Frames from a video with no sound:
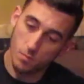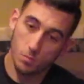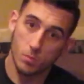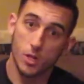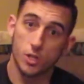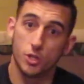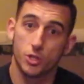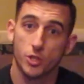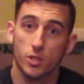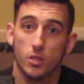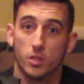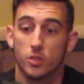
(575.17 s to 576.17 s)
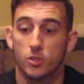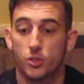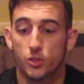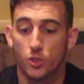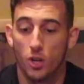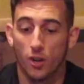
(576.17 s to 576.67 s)
much
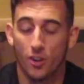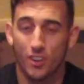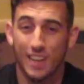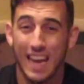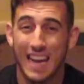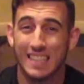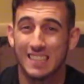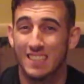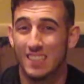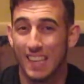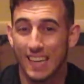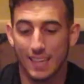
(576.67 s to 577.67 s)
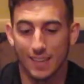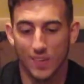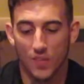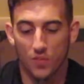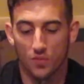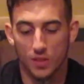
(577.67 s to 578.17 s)
stronger cast-like
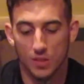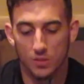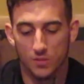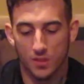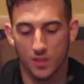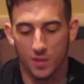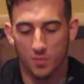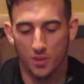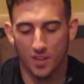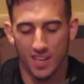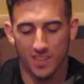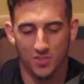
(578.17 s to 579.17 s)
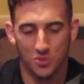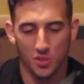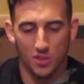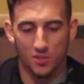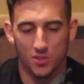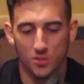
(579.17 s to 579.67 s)
feel to them. They're kind of a
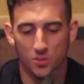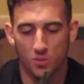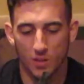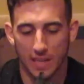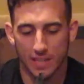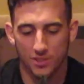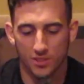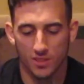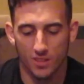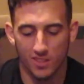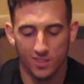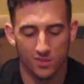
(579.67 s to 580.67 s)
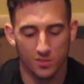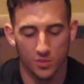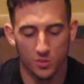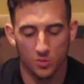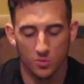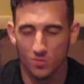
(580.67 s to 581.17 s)
little
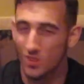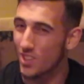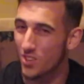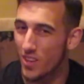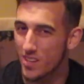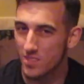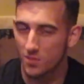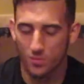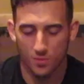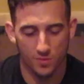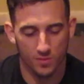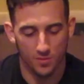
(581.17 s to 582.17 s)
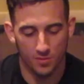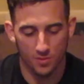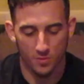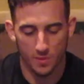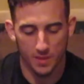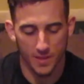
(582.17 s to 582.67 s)
too aggressive
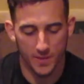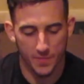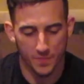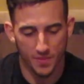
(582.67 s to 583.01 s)
for me.